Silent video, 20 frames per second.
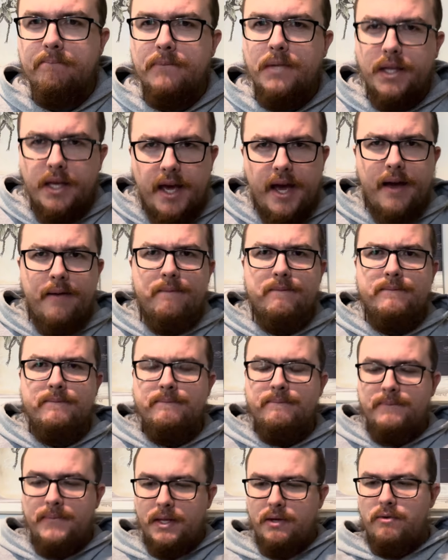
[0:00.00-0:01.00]
Yeah,
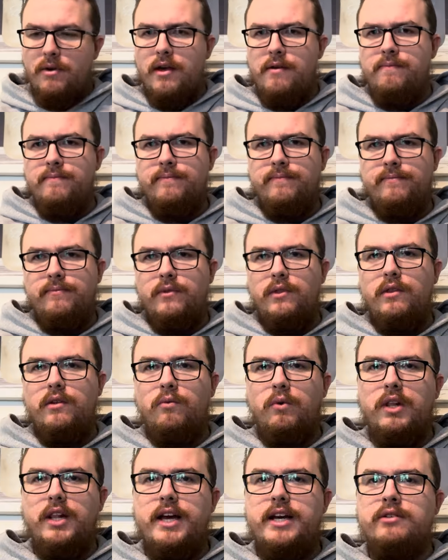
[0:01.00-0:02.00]
okay.
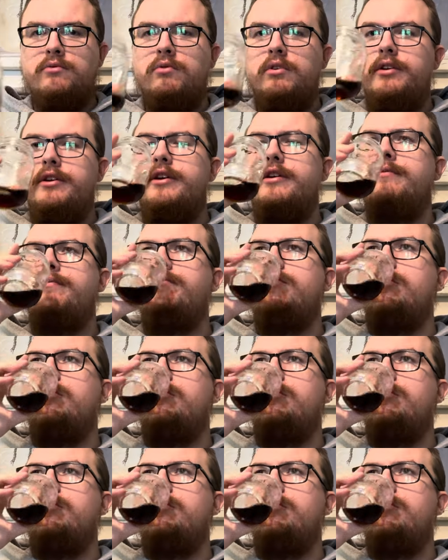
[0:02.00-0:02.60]
One last one here.